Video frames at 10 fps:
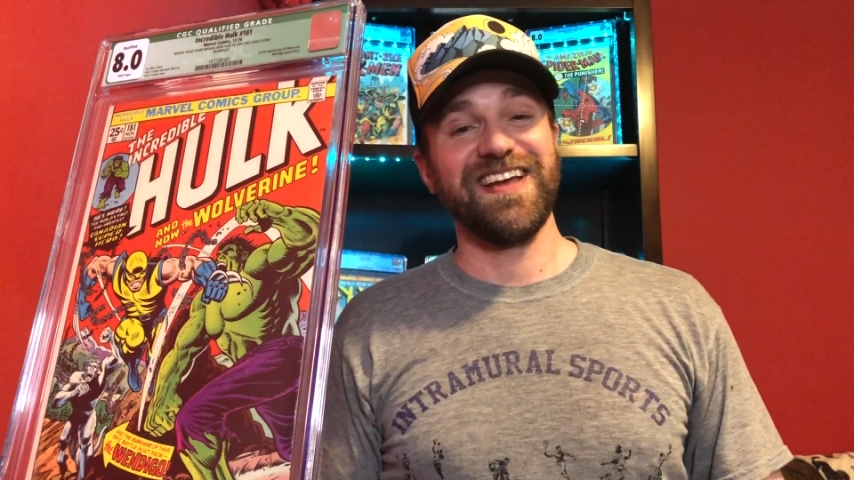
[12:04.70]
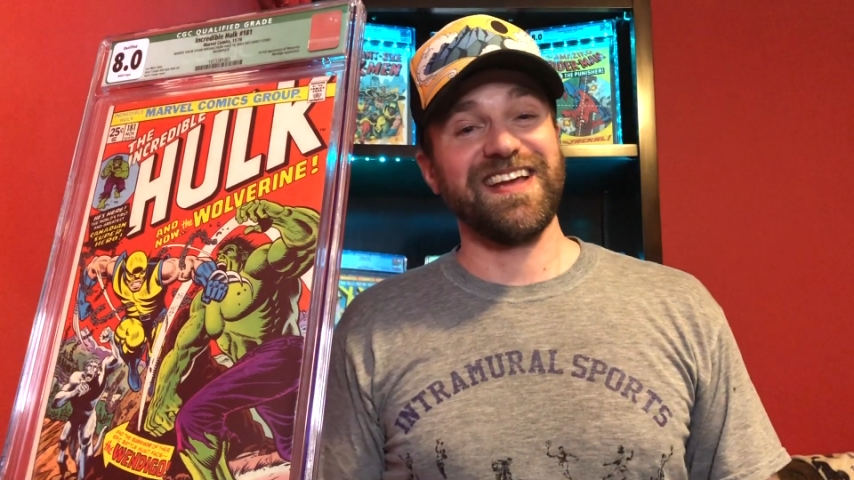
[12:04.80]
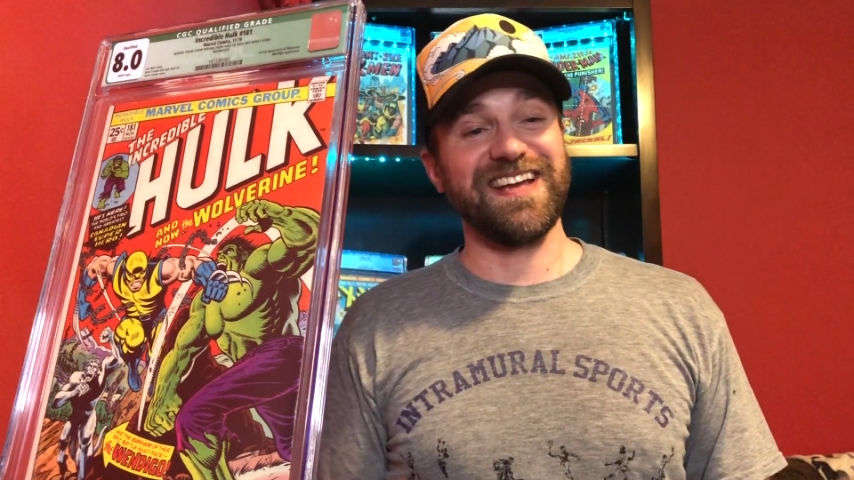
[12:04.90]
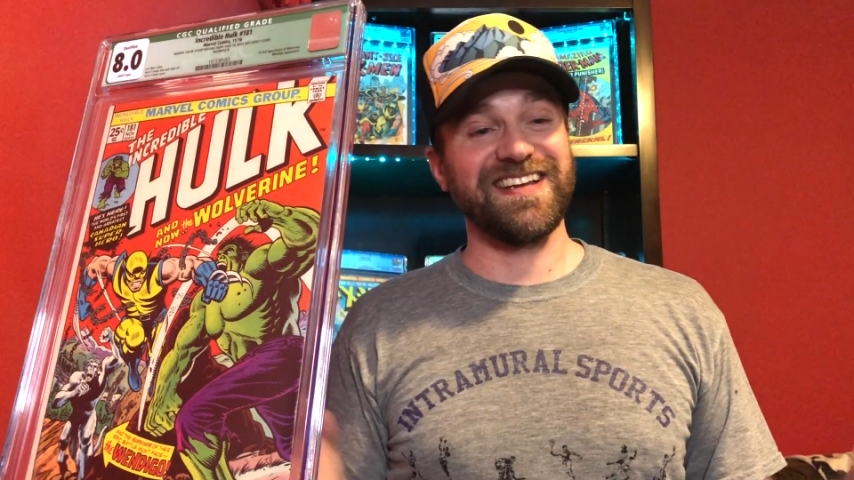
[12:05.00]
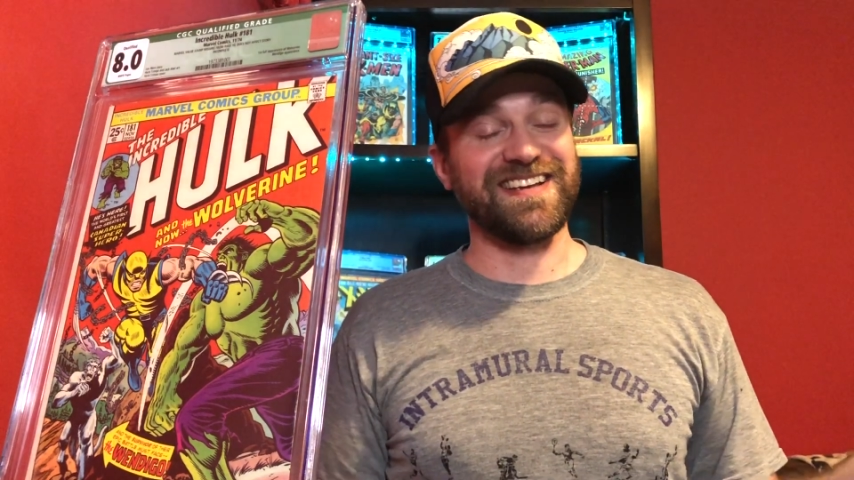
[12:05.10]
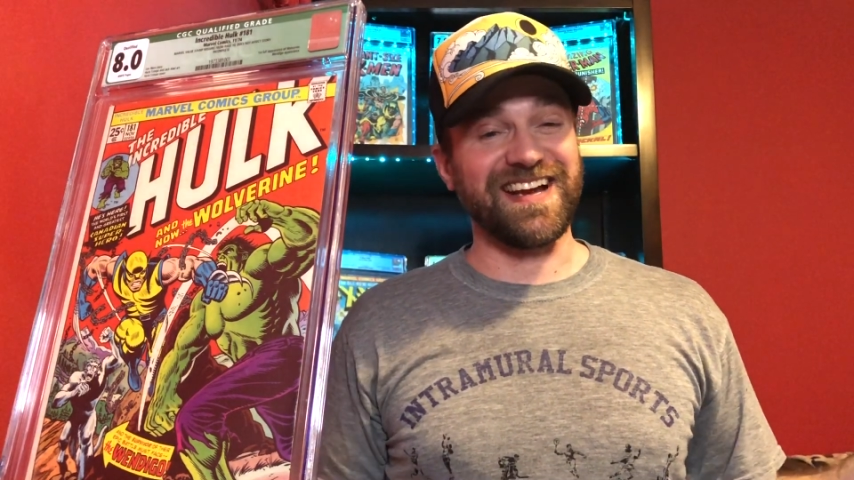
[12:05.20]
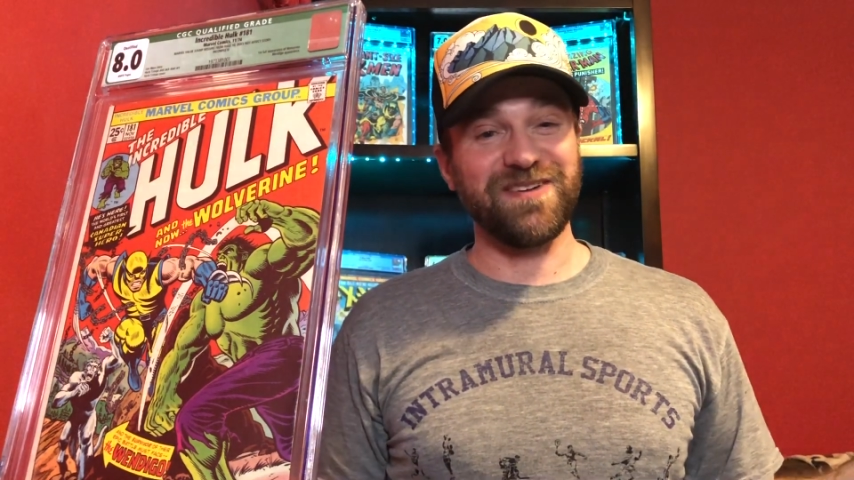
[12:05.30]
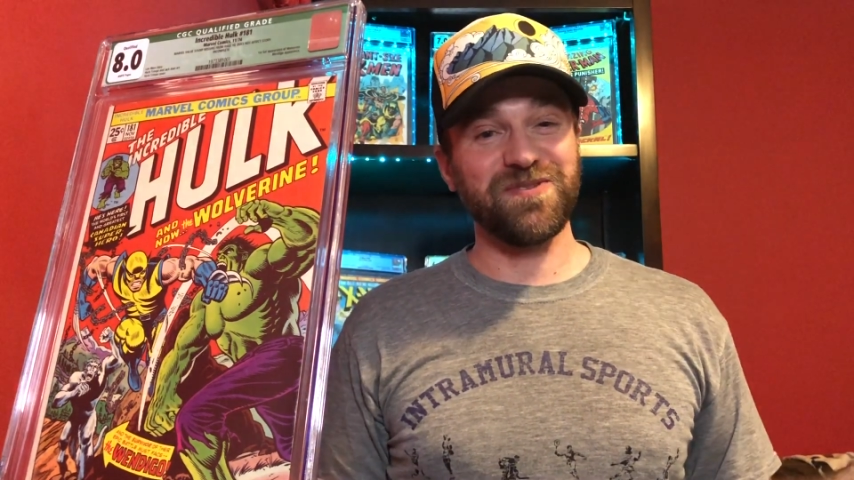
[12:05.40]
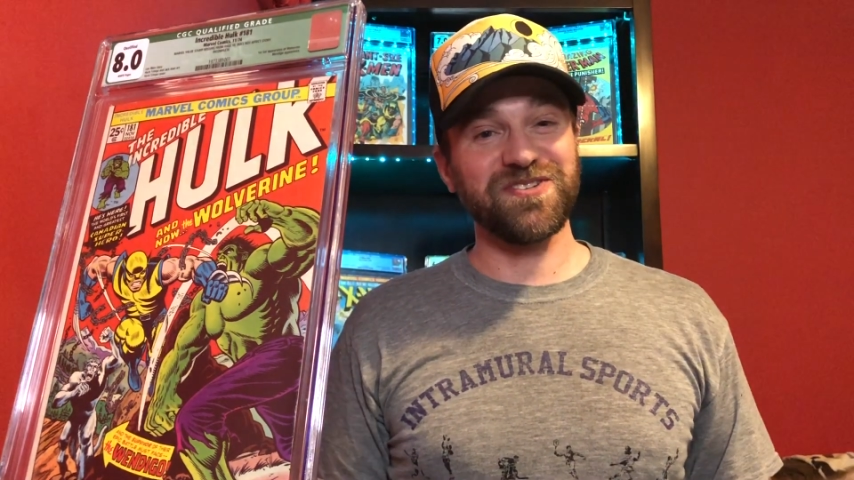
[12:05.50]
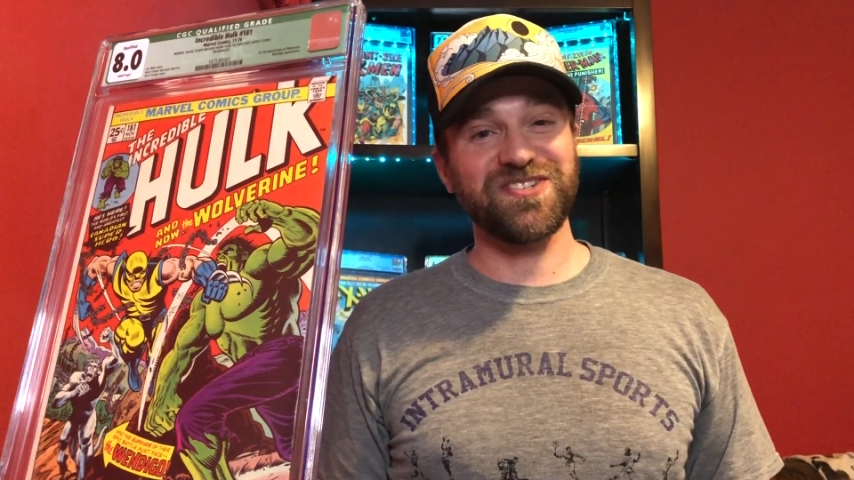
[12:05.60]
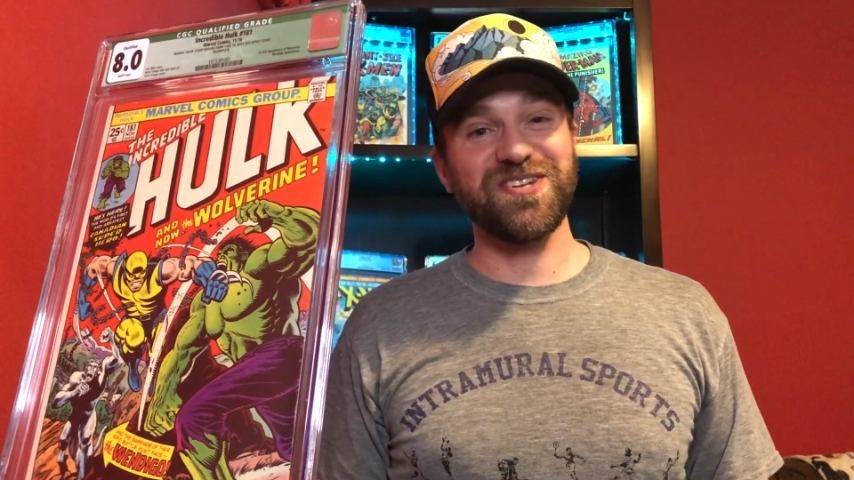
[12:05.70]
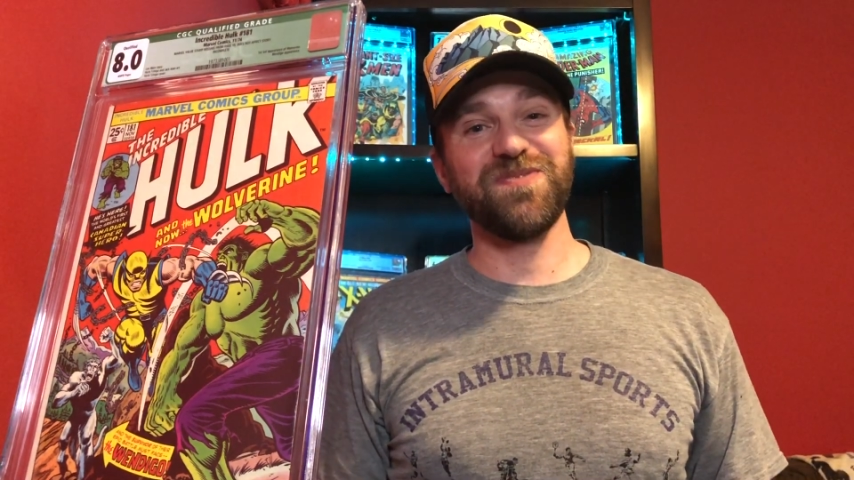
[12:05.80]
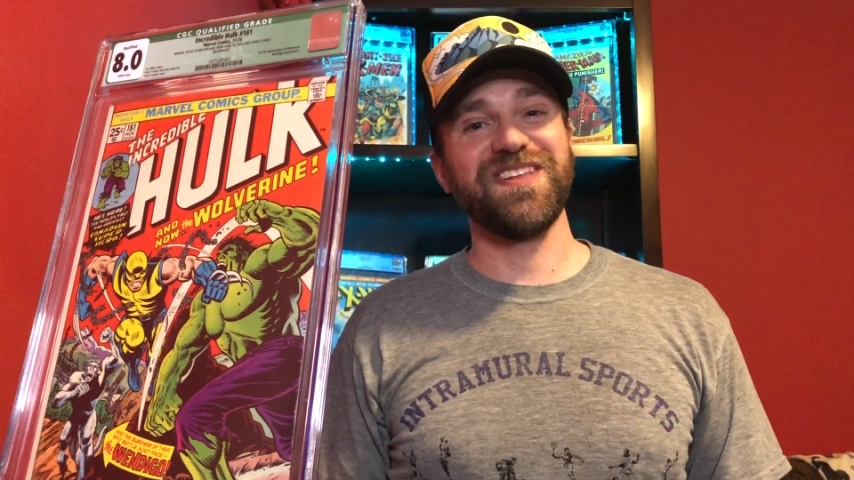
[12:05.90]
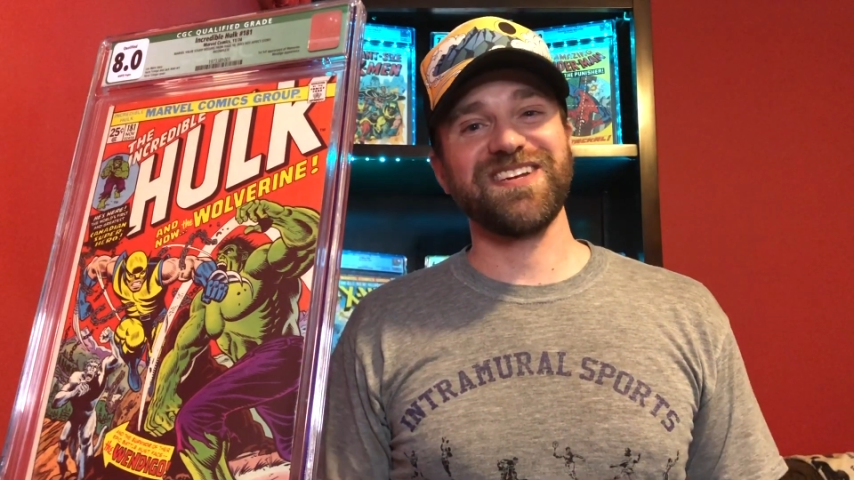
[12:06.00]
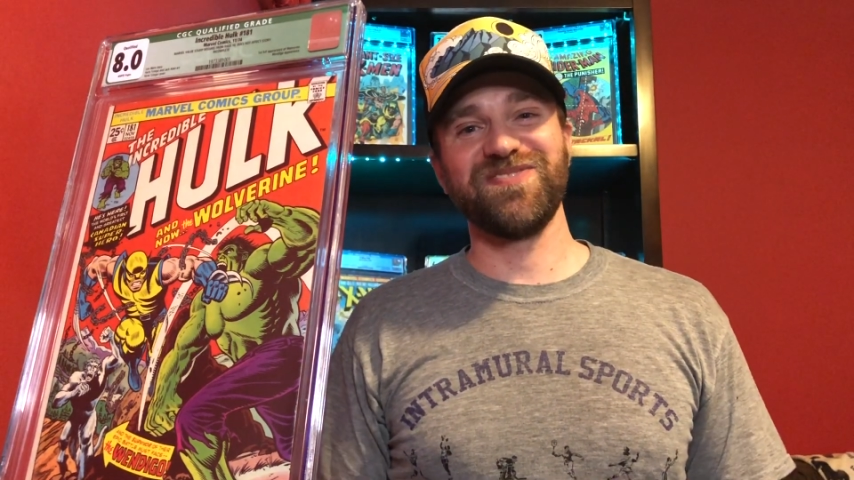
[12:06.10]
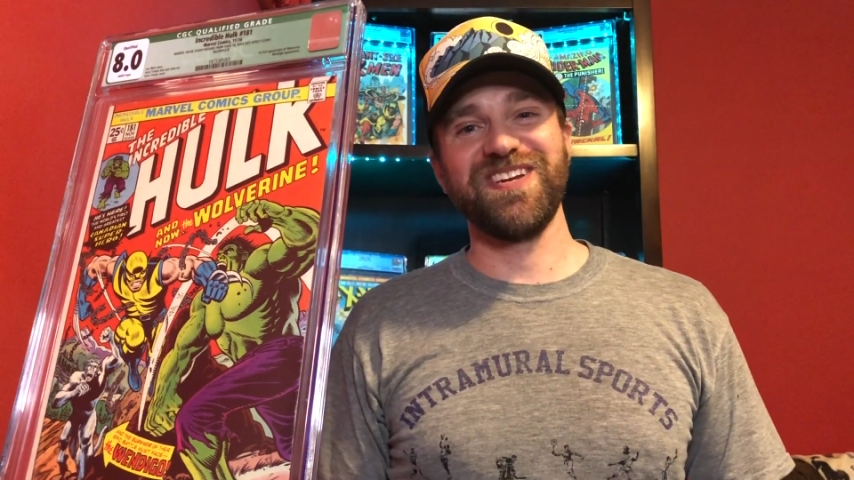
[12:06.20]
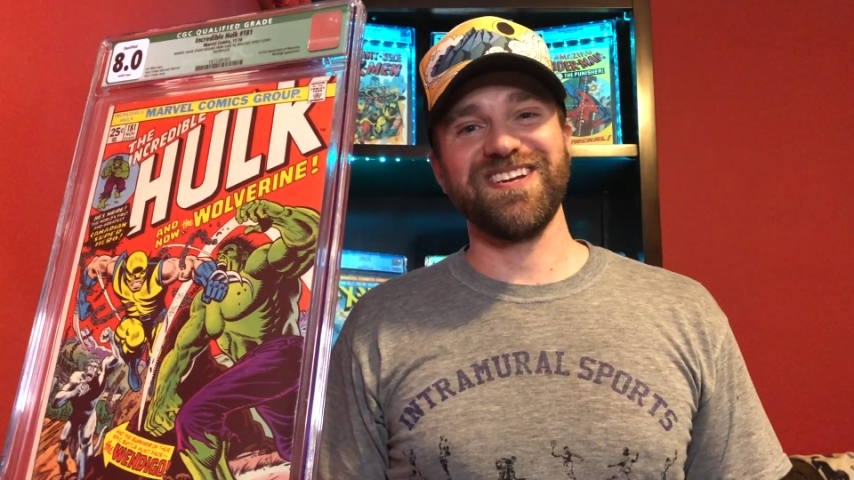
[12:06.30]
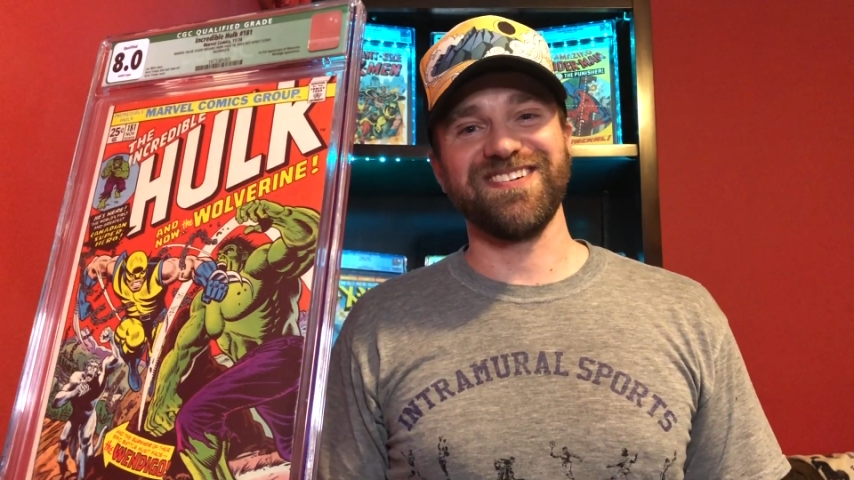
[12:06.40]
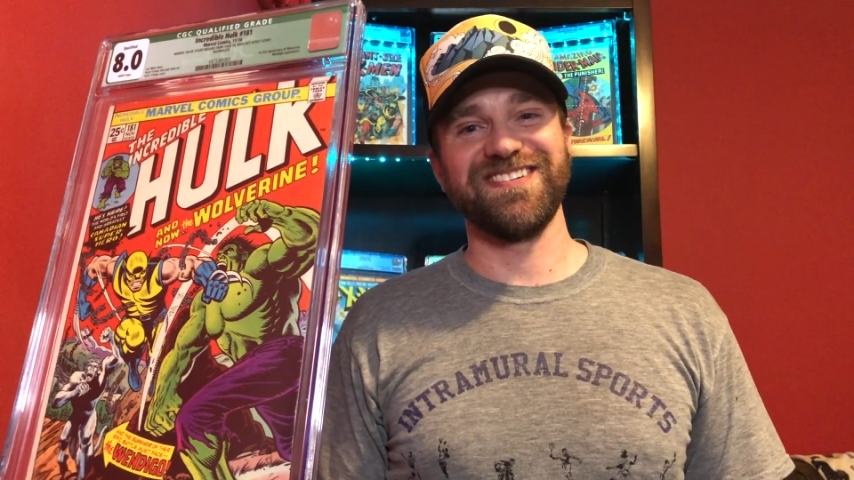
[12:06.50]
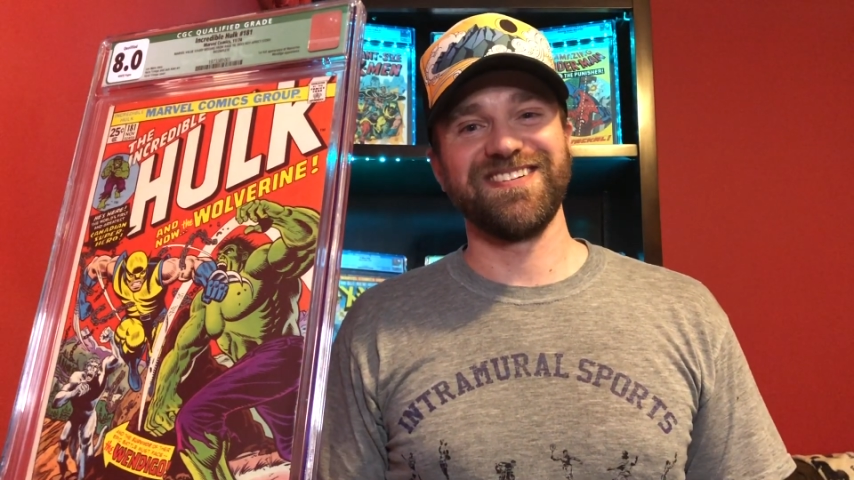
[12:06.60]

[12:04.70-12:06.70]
And I will see you in the next video.